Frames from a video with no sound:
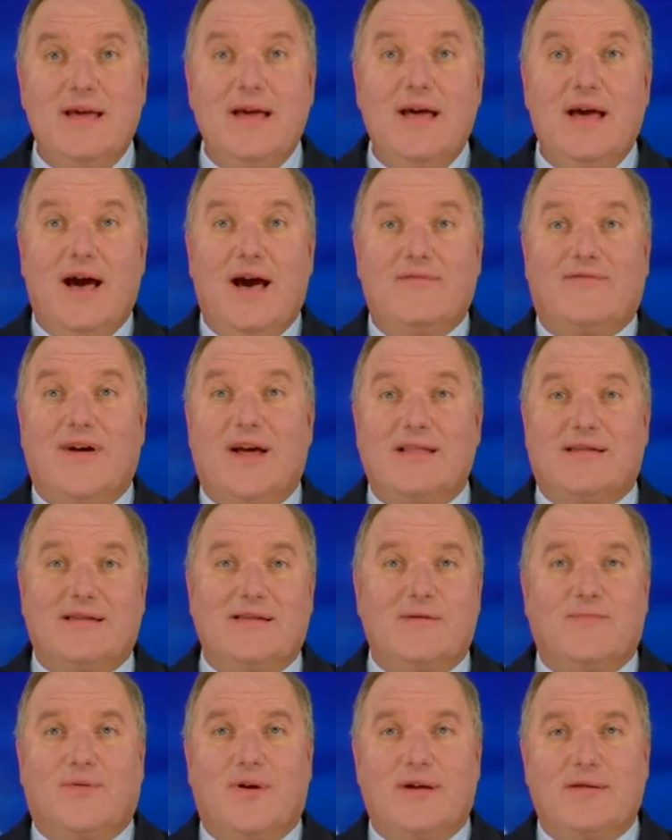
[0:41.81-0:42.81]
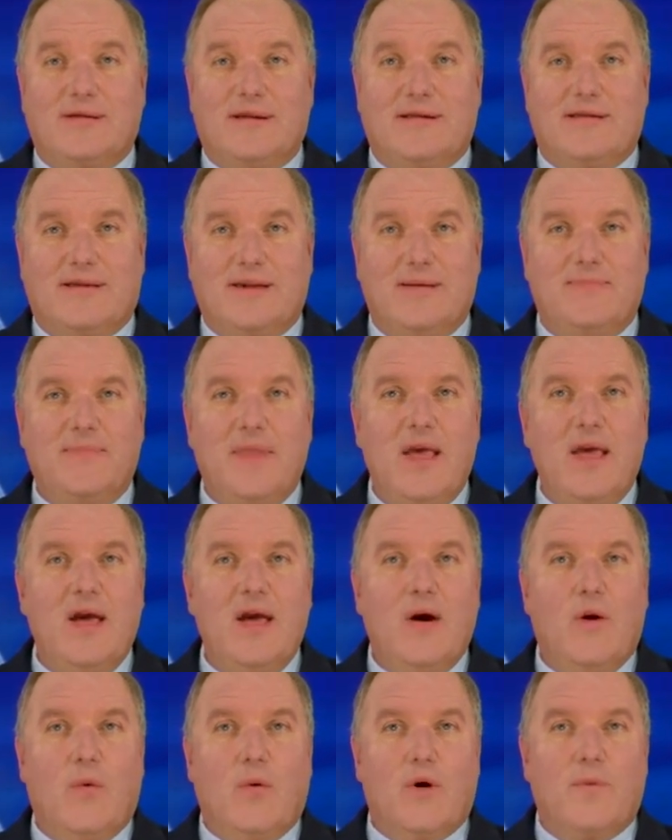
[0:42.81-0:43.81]
events in the presidency
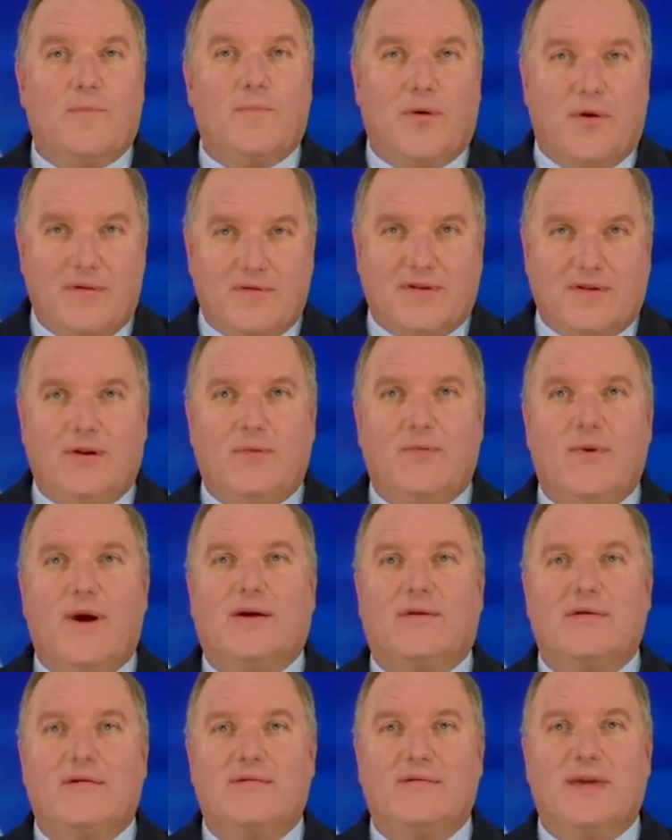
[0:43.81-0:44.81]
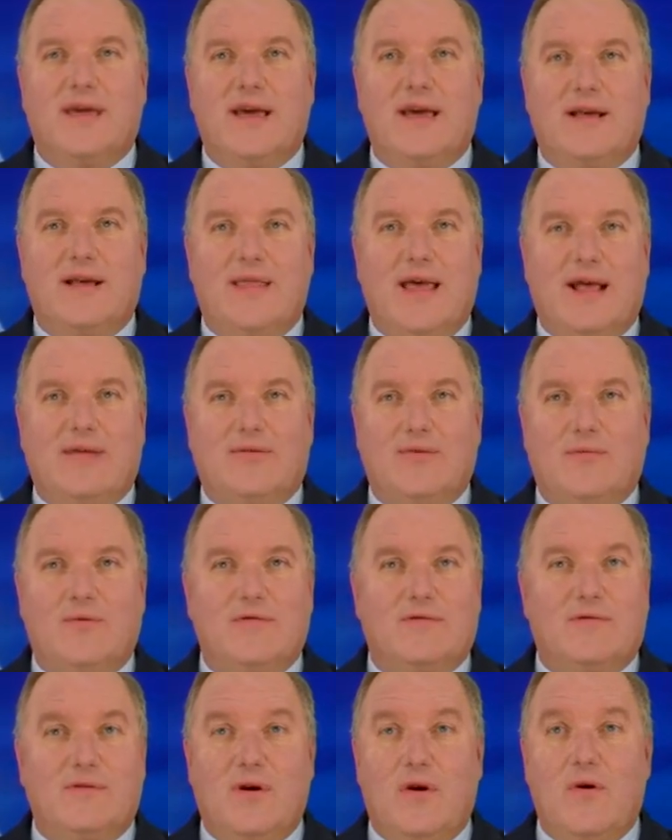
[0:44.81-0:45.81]
were personal records, and that there
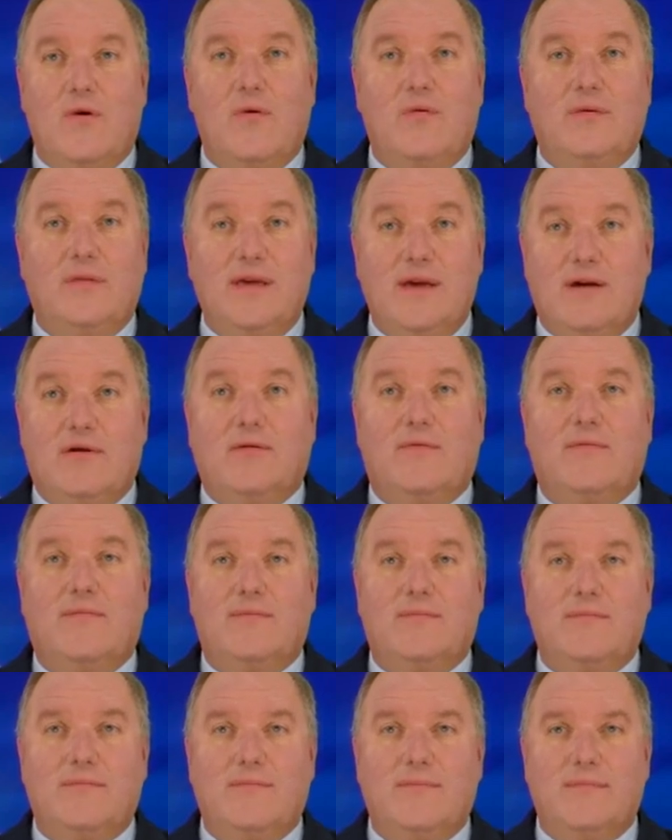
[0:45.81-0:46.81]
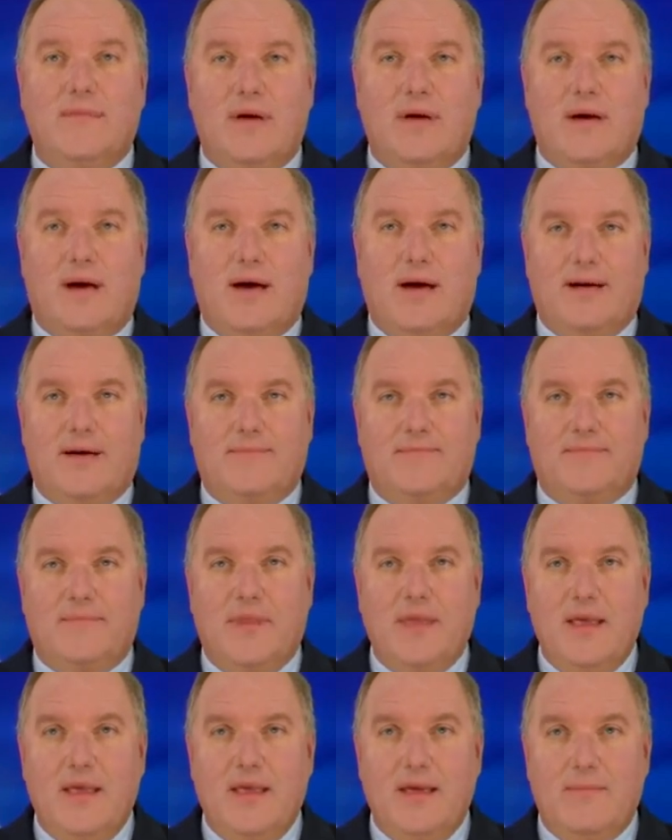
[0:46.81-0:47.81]
was no legal
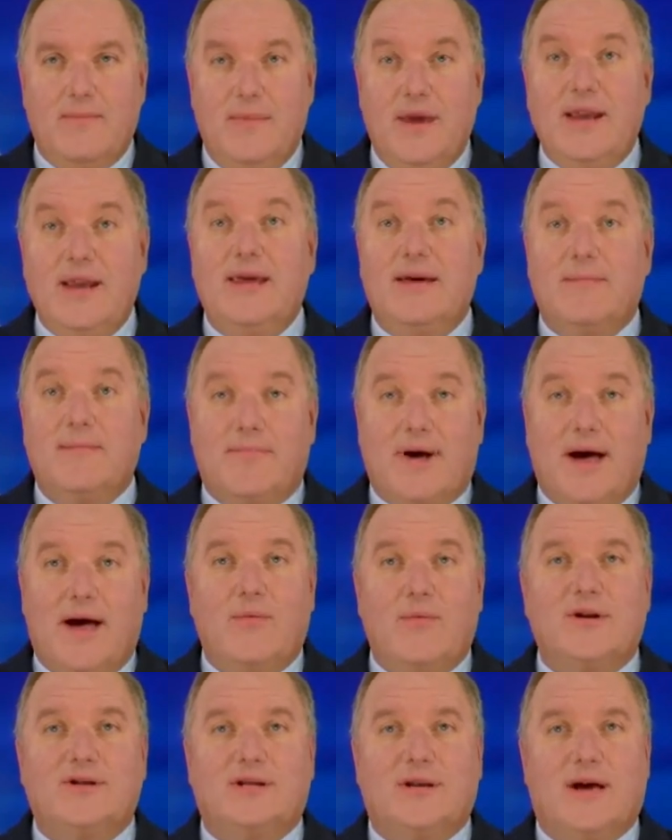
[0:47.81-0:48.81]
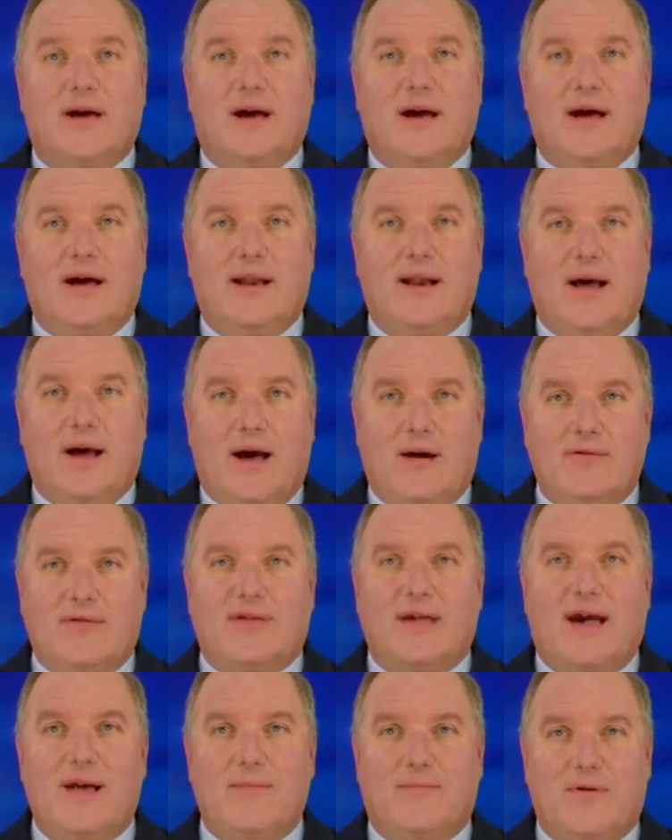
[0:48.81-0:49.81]
medium by which an
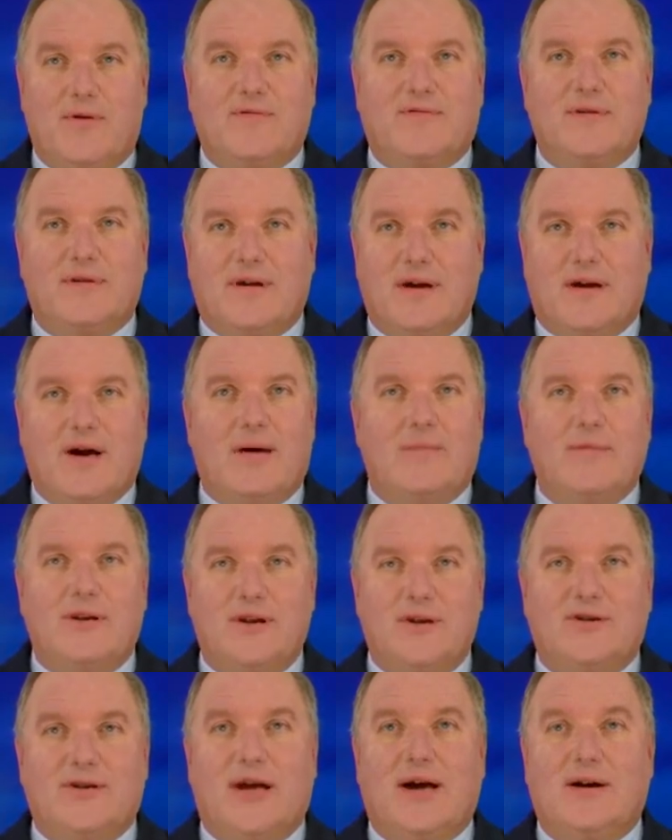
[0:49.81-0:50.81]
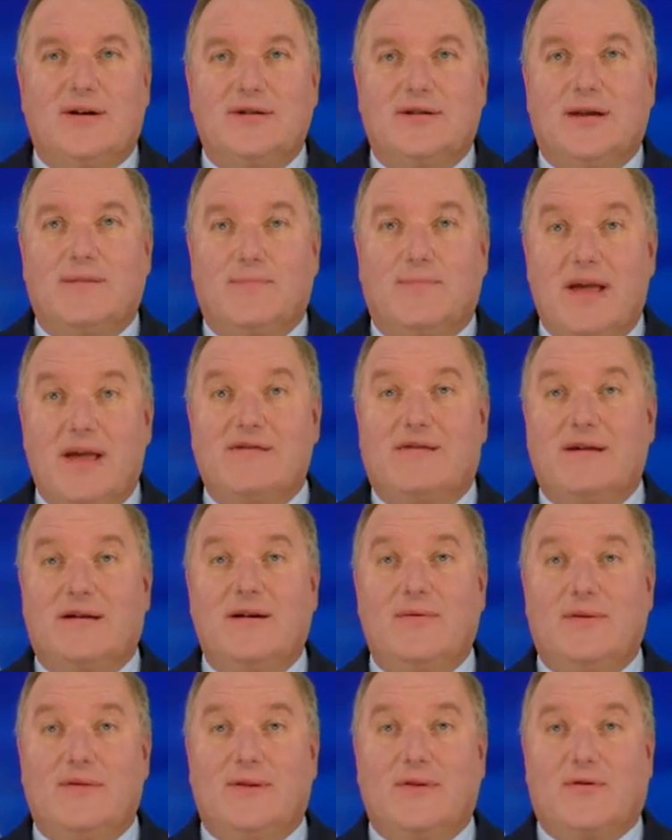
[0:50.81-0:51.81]
outside person could come in and challenge it.
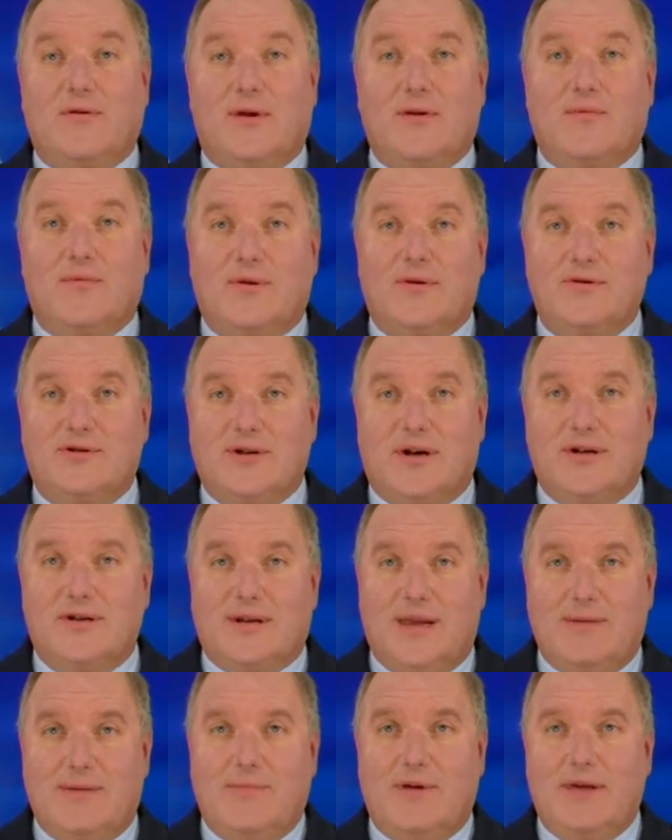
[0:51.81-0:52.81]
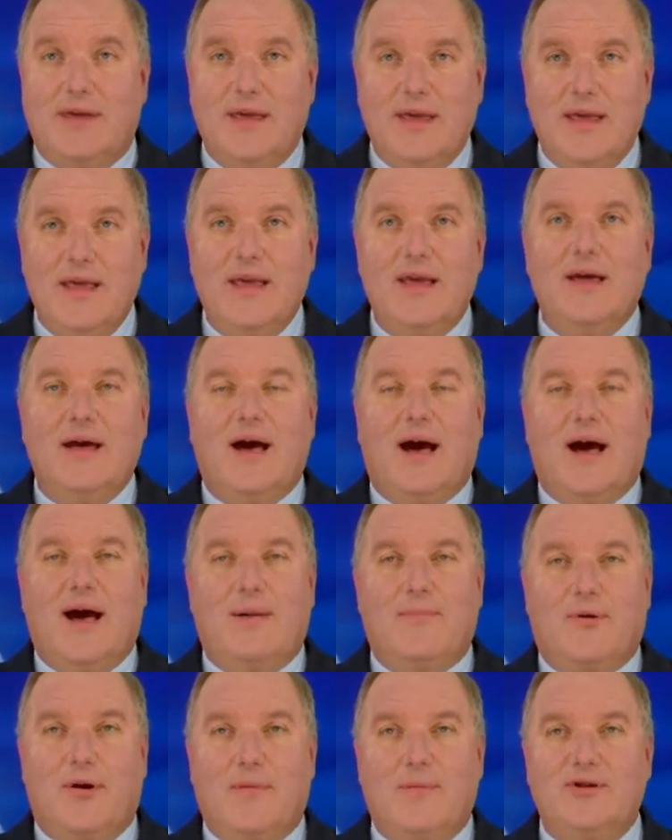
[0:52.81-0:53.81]
Basically, what the court ruled, Judge Amy Berman